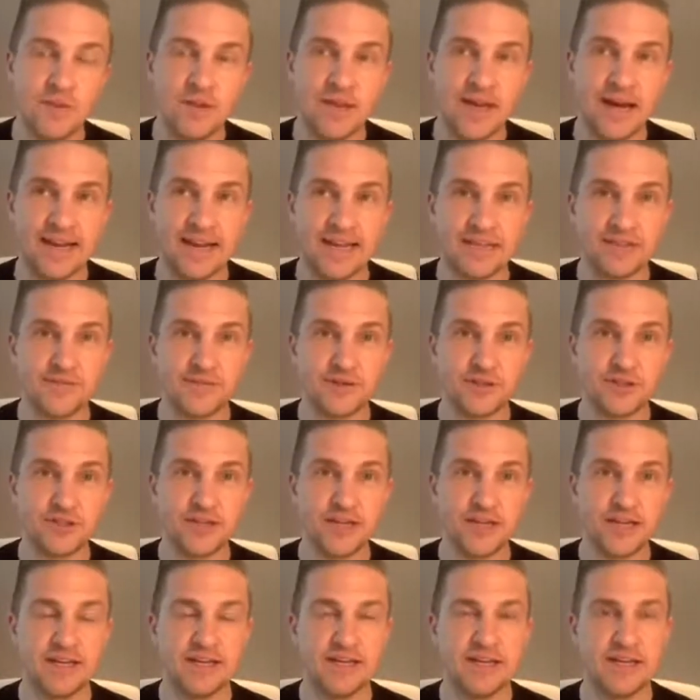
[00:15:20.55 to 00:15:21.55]
and his first
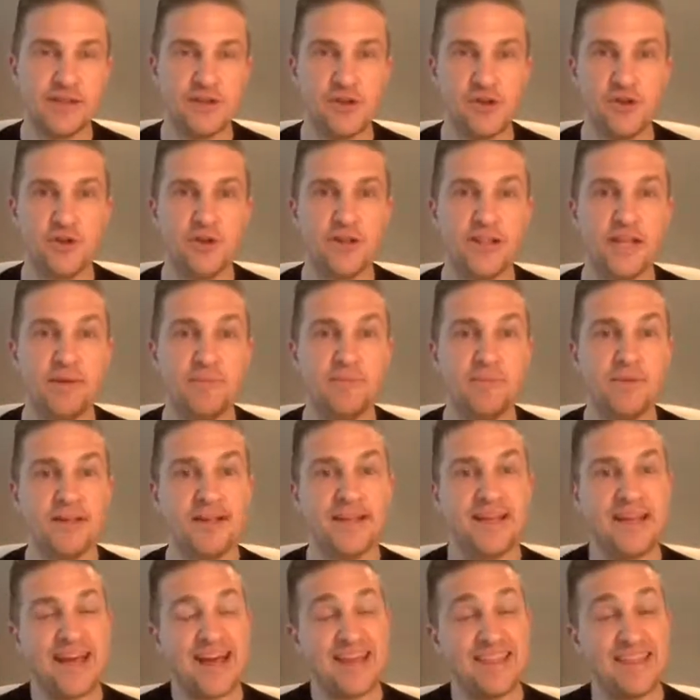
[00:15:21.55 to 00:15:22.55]
day in the youth team,
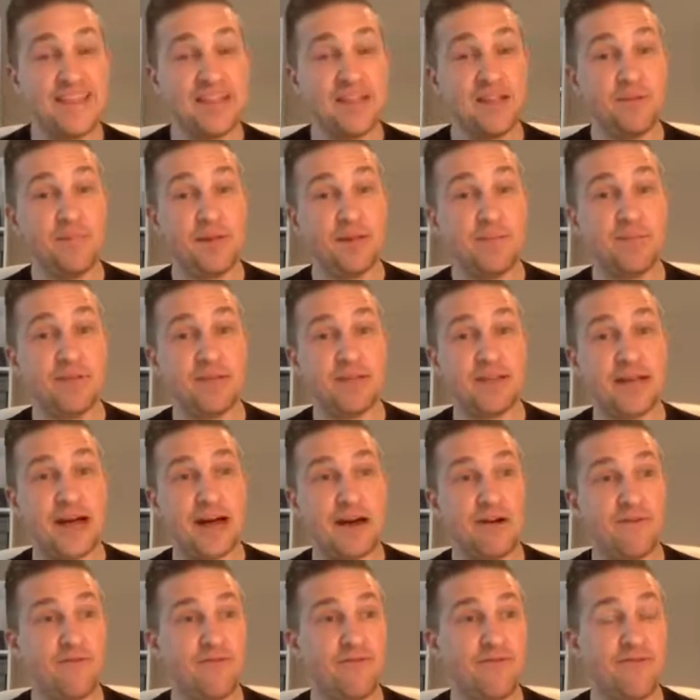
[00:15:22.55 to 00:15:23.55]
and then to be able to
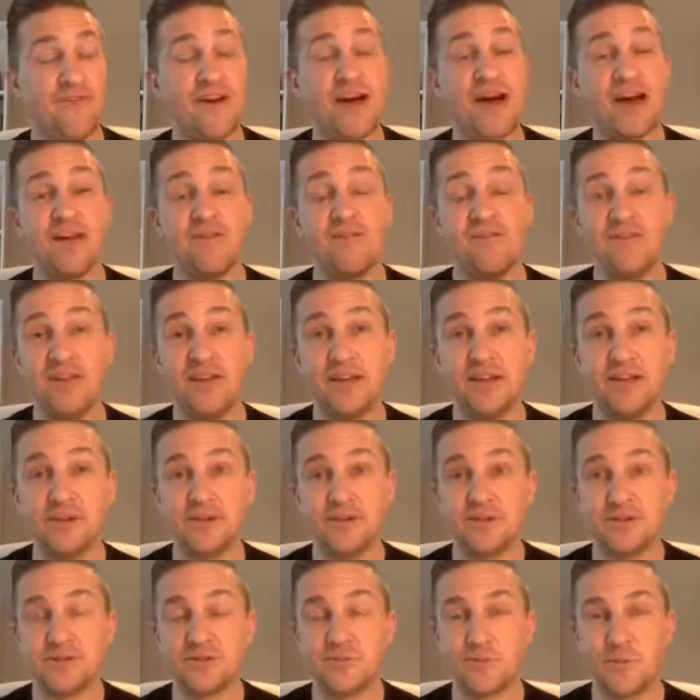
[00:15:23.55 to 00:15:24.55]
have five
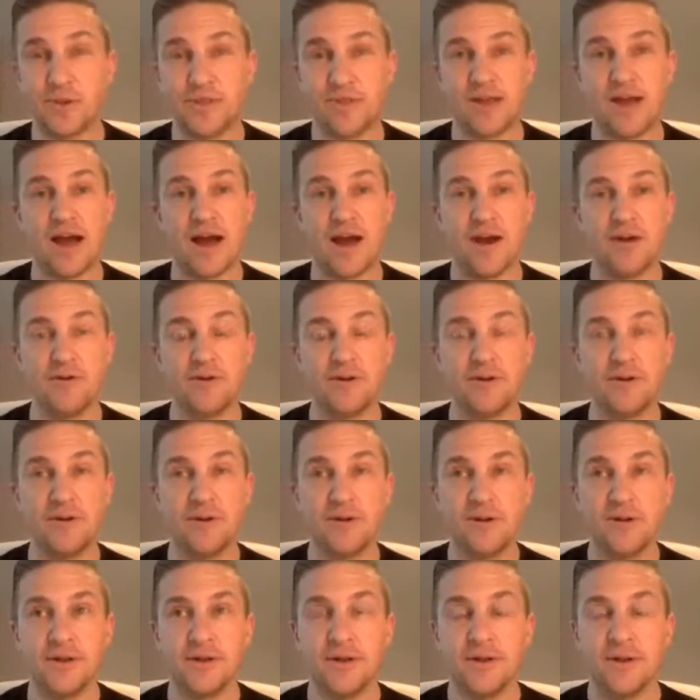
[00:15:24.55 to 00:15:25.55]
years with Aaron
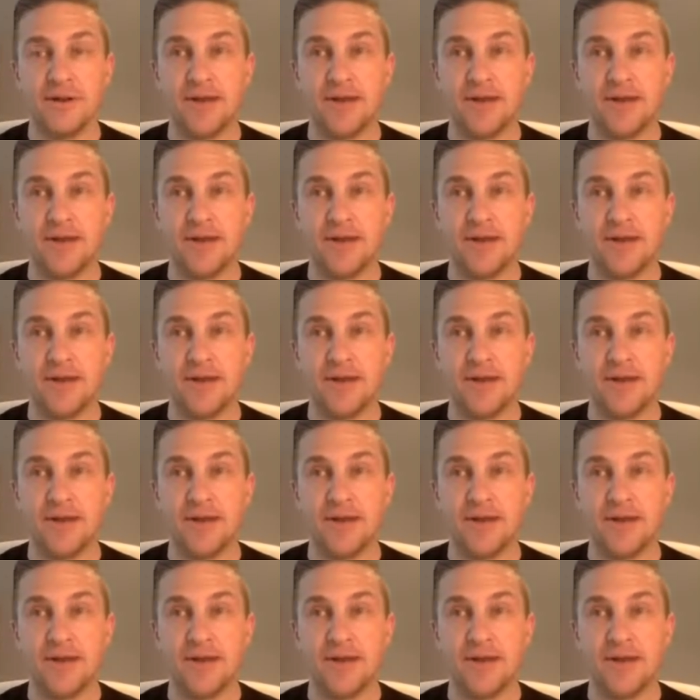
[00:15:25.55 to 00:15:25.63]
